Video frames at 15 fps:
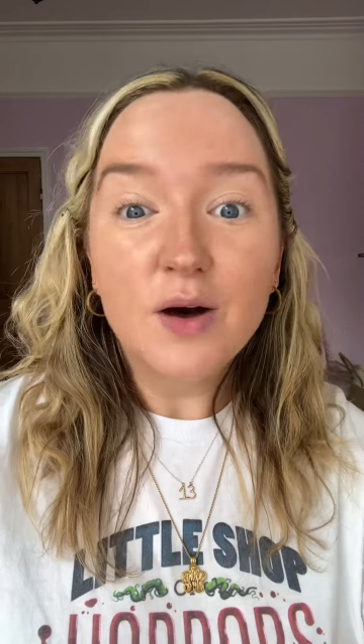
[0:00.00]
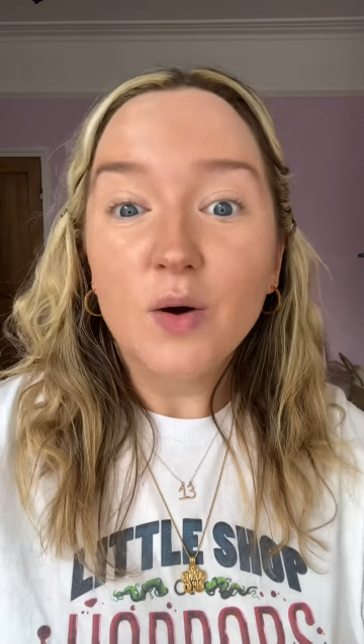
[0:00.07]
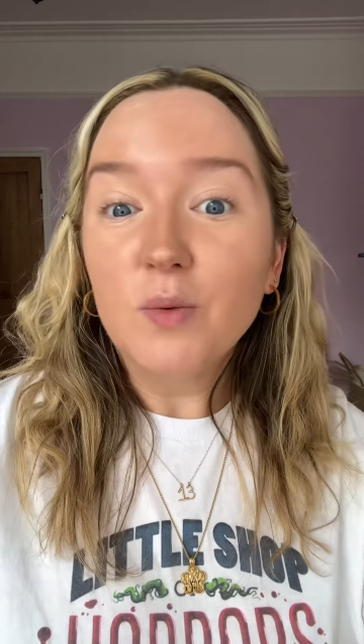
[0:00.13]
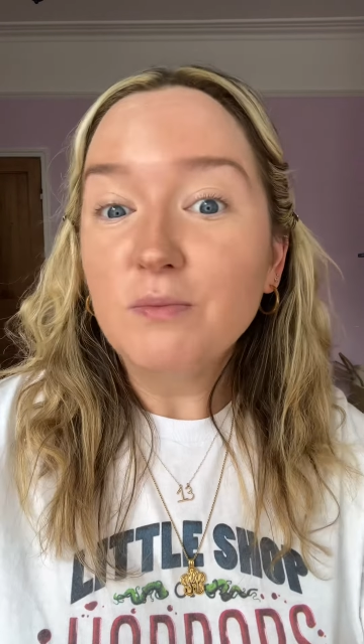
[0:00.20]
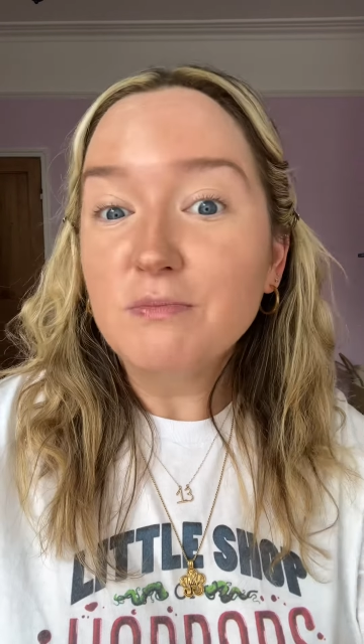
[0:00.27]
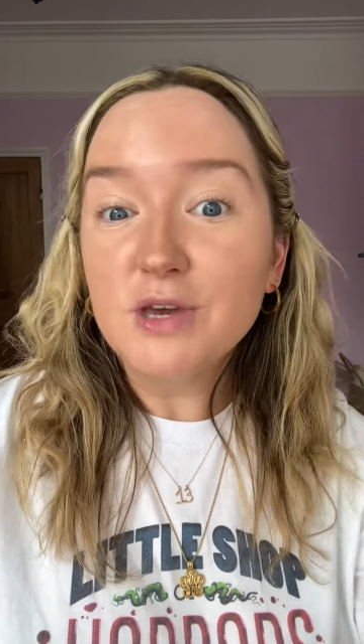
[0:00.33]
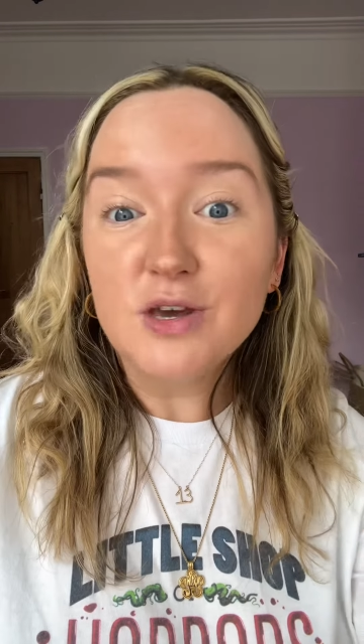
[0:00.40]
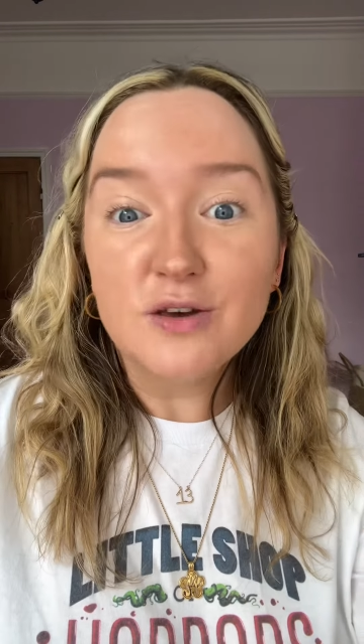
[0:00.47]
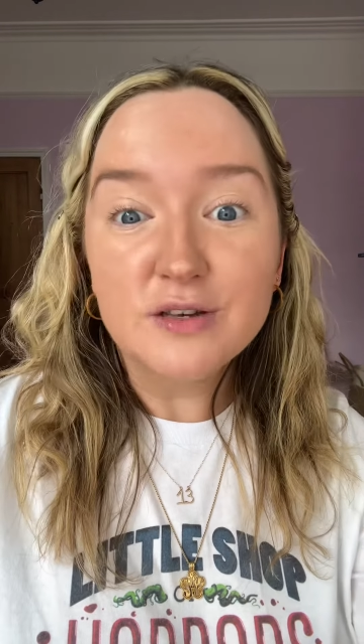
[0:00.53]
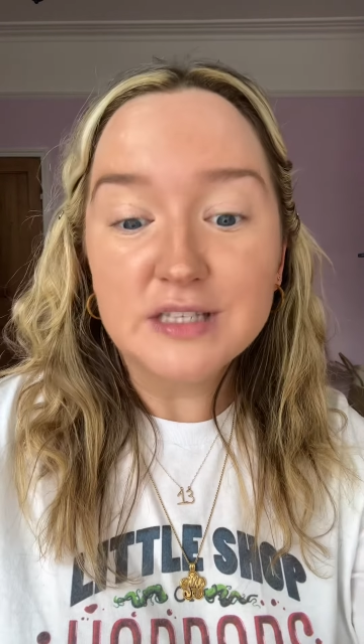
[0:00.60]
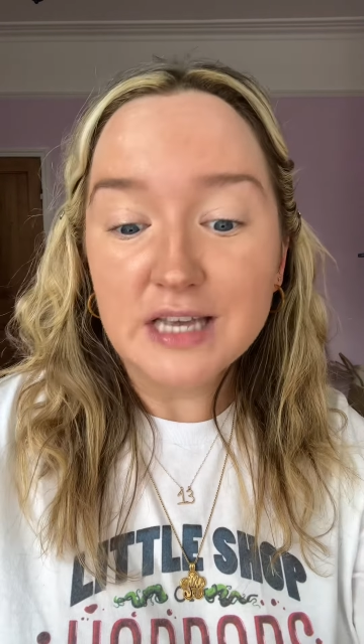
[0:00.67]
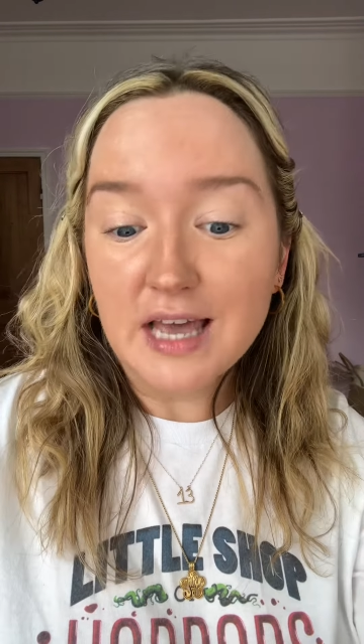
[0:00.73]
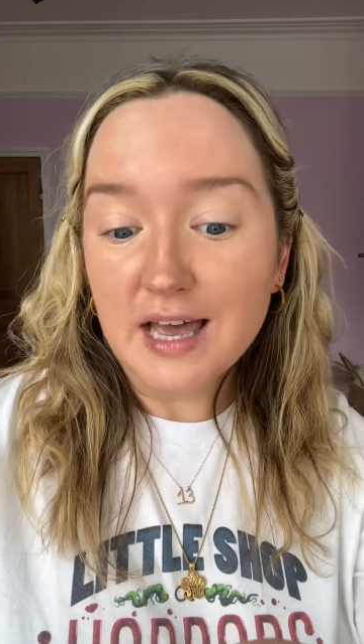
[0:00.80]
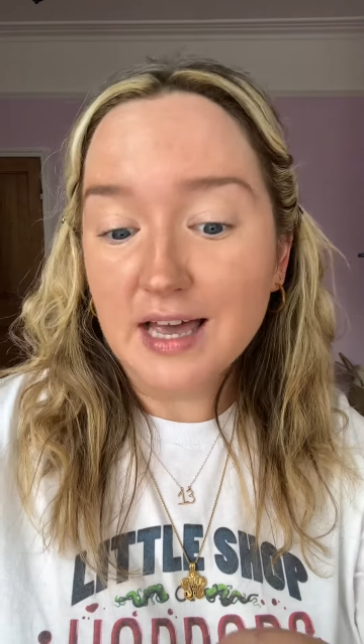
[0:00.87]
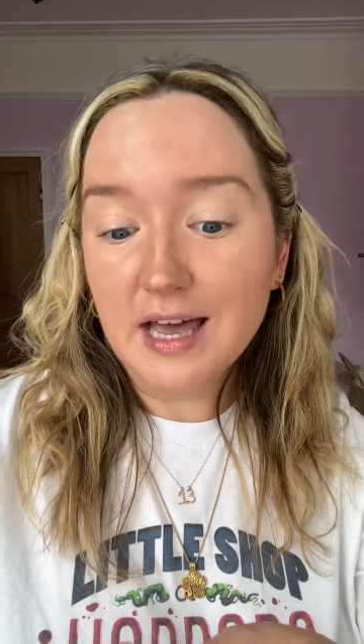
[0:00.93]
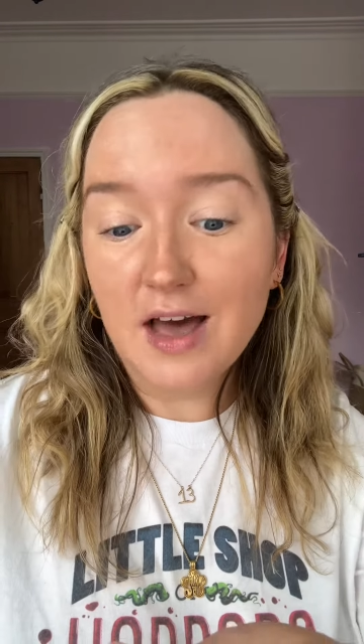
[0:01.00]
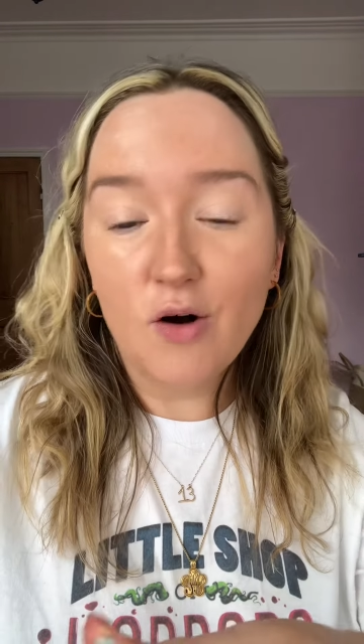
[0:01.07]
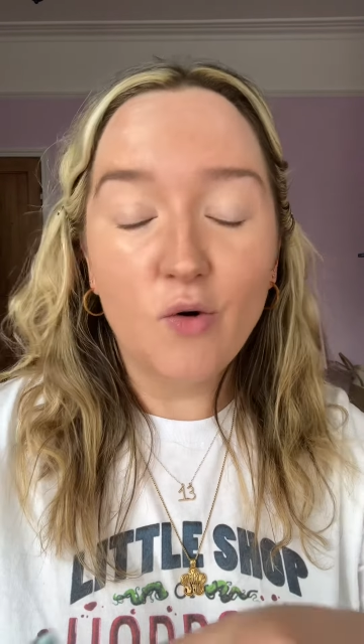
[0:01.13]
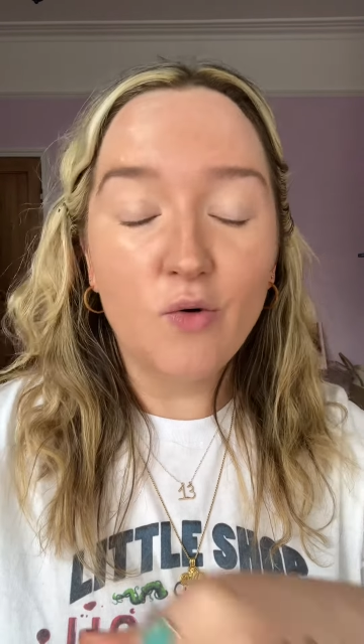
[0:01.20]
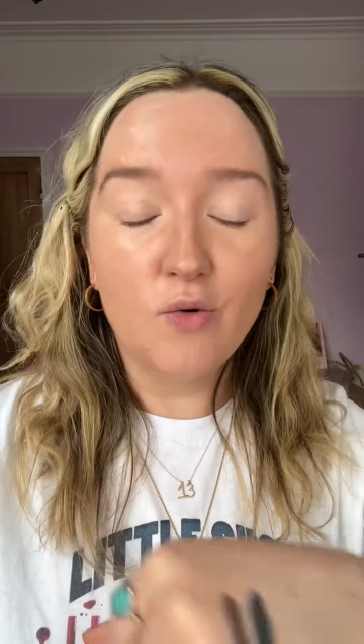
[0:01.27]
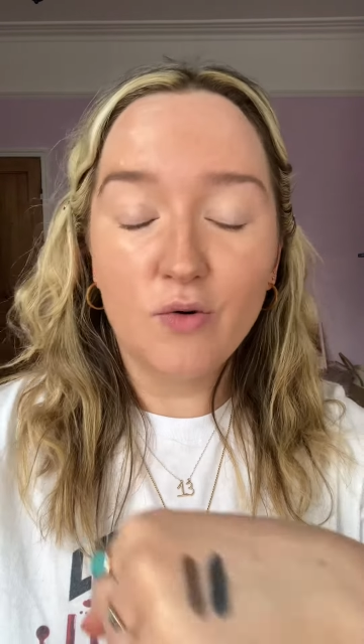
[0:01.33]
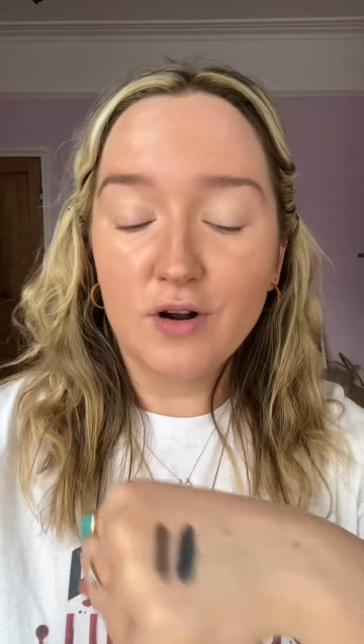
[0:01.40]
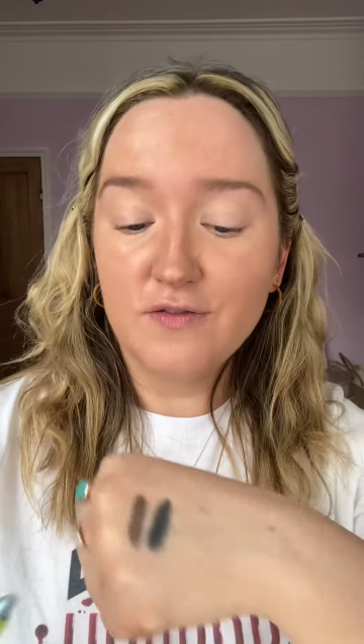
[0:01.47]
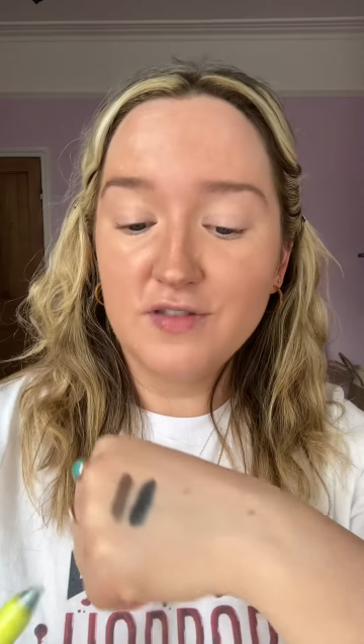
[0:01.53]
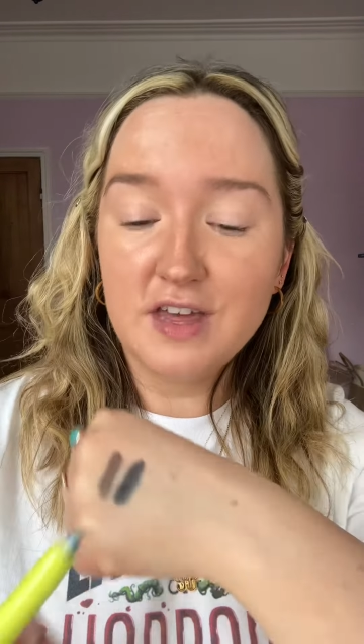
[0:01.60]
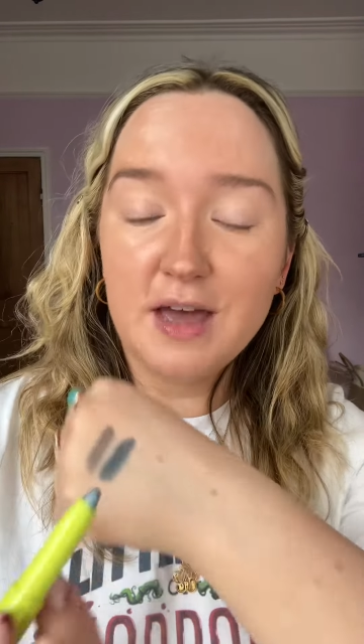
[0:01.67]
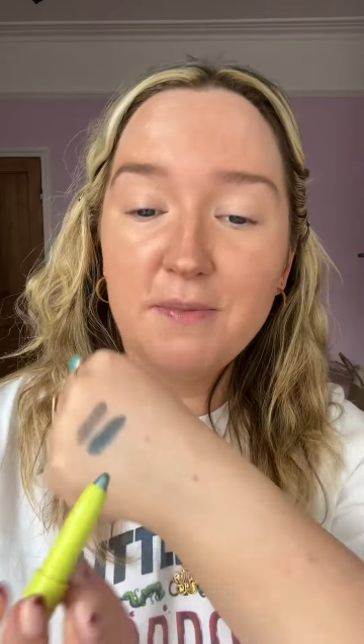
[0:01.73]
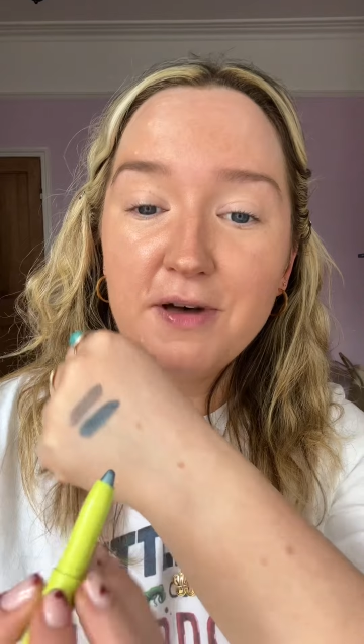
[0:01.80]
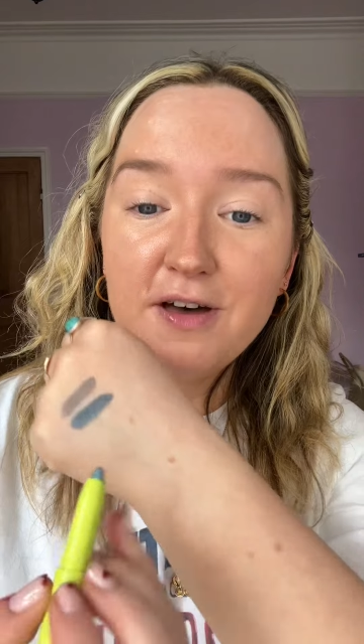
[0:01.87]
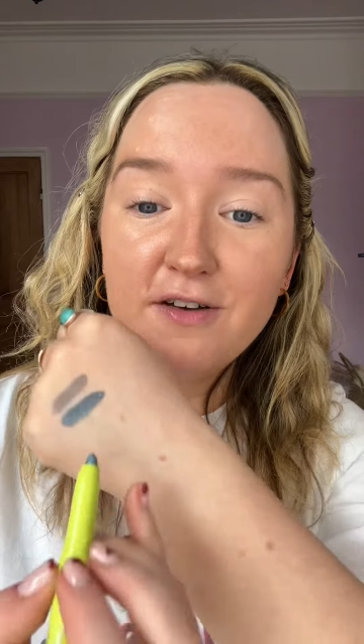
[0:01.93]
music, all of the
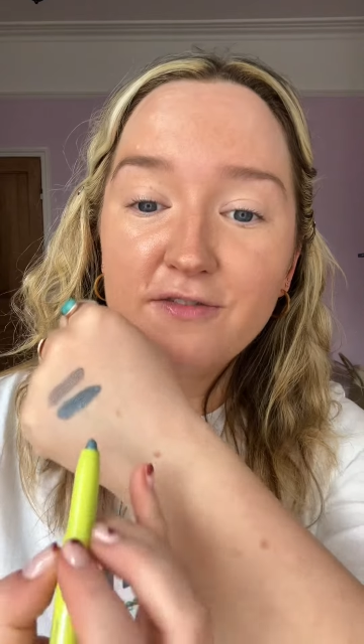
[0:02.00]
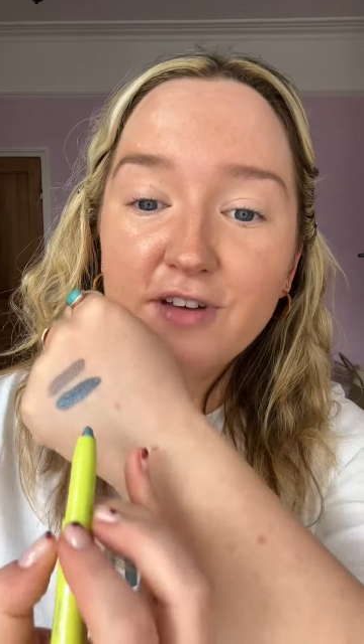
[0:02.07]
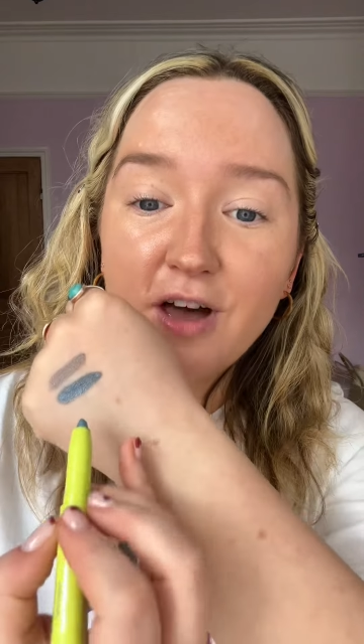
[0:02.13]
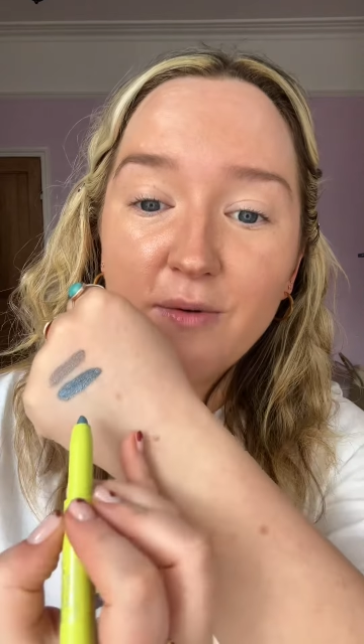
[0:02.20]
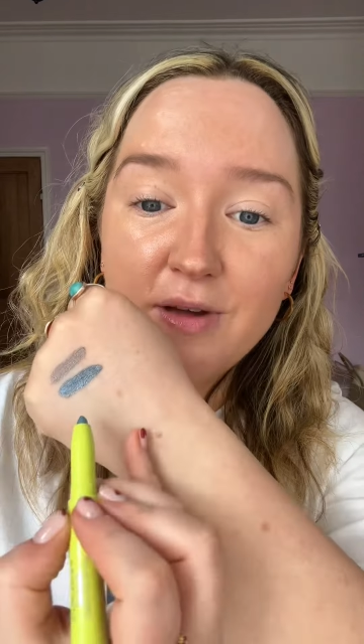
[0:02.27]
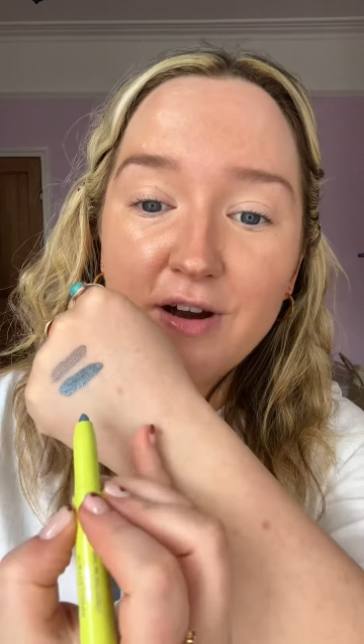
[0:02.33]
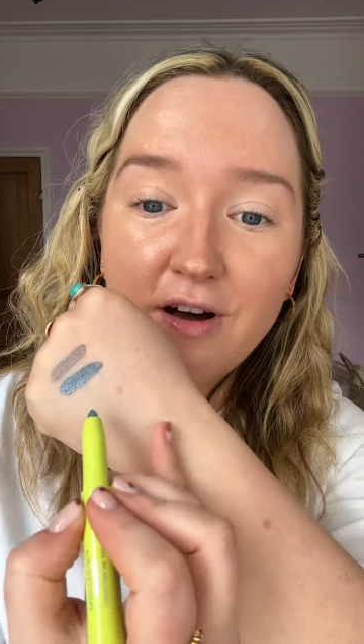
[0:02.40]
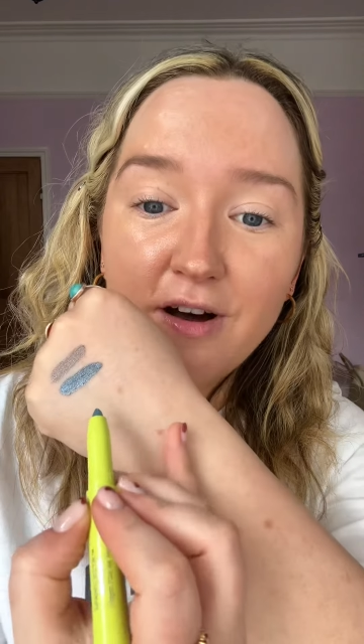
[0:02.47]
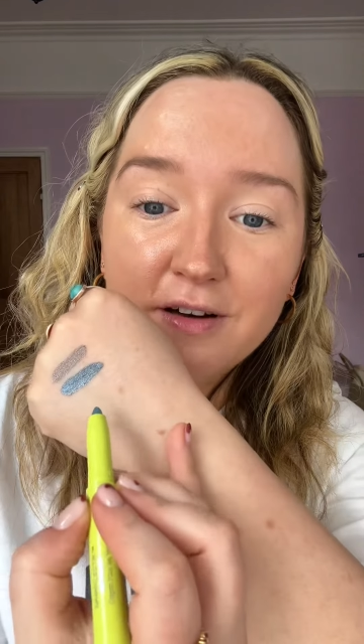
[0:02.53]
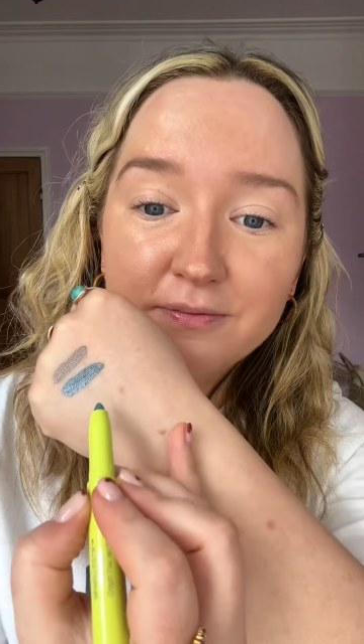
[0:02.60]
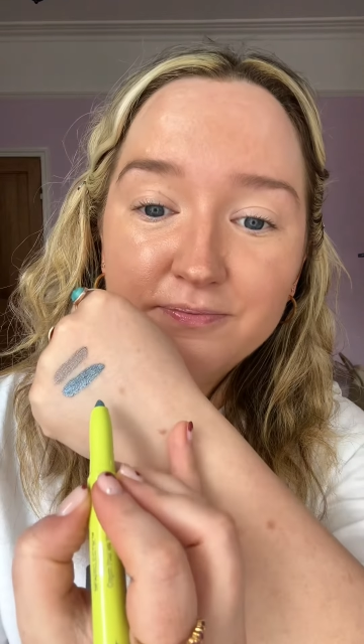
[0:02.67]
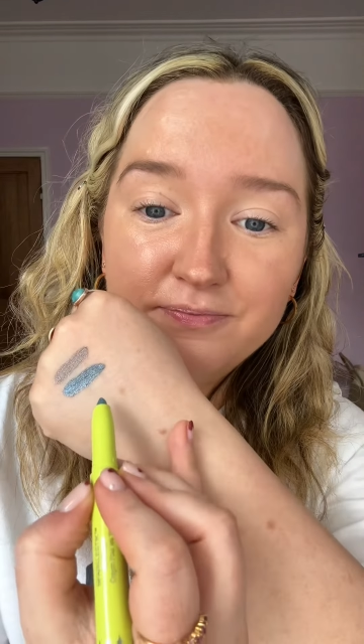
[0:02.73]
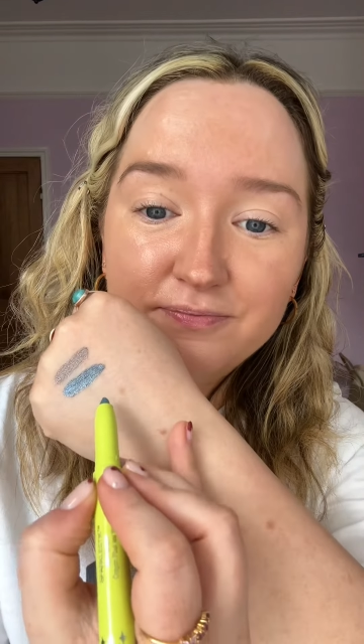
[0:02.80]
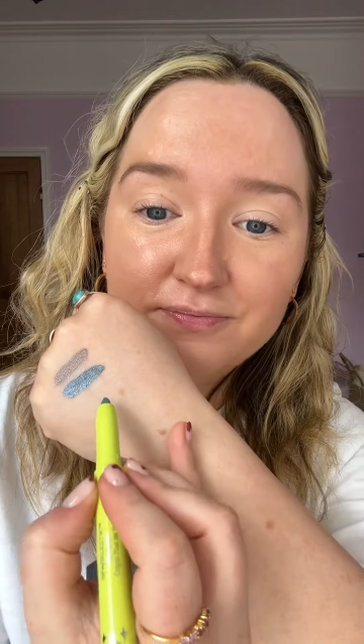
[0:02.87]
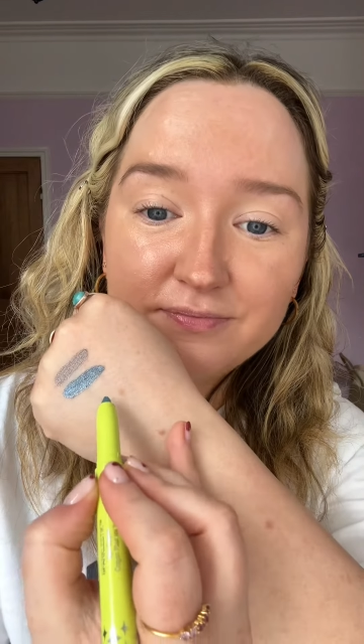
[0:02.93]
above going on.